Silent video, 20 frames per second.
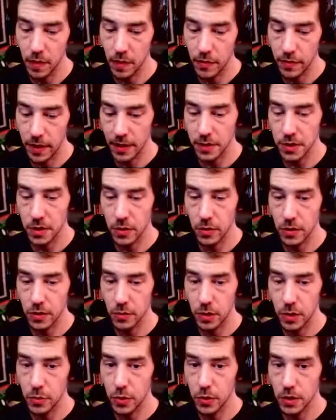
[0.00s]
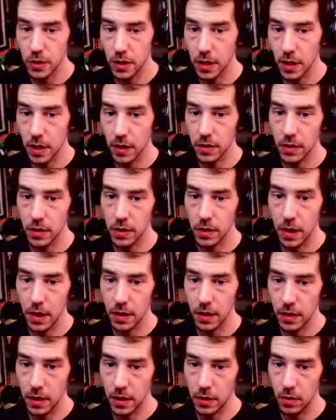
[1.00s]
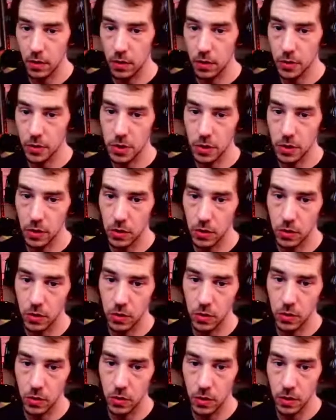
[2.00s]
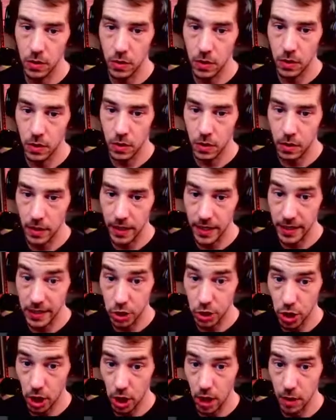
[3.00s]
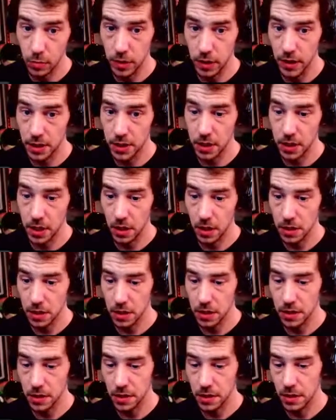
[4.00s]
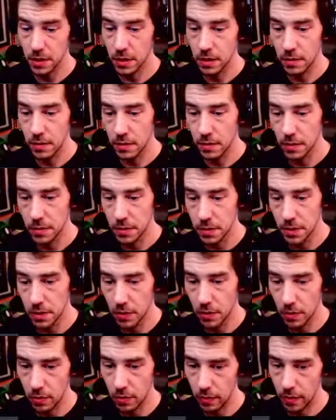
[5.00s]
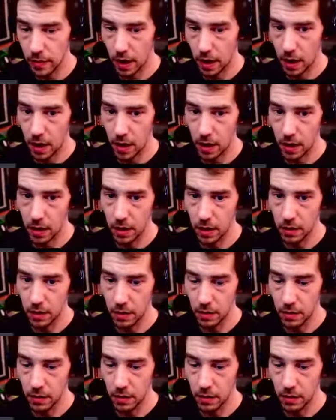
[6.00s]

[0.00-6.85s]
That's going to be put together, and then also like job listings. So then